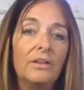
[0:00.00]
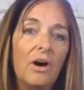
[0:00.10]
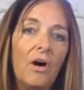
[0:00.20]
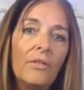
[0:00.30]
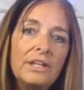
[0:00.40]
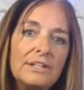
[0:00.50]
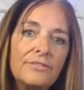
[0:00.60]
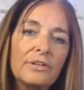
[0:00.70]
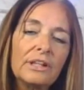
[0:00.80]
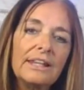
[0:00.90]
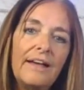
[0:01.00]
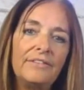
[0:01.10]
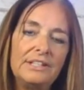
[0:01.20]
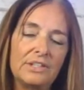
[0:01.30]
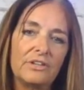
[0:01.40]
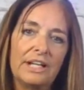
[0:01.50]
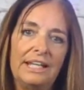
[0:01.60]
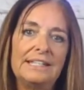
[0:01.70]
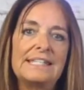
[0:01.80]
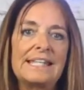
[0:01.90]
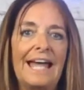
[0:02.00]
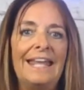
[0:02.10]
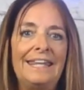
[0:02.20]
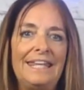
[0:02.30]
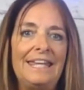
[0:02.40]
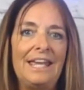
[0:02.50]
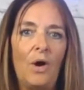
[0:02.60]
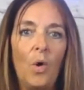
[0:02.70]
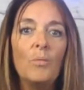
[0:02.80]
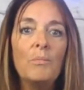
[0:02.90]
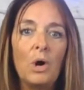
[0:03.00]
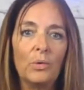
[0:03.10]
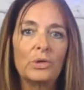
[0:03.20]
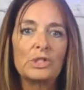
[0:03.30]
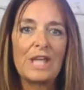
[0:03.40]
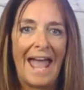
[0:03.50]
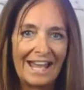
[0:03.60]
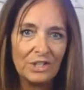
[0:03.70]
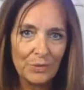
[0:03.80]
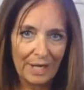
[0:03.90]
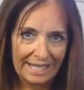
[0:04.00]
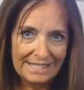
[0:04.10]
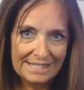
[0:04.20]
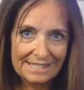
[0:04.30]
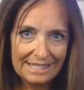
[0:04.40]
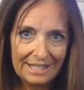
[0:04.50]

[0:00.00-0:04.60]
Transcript: all the different levies that are inside the homeowner's address.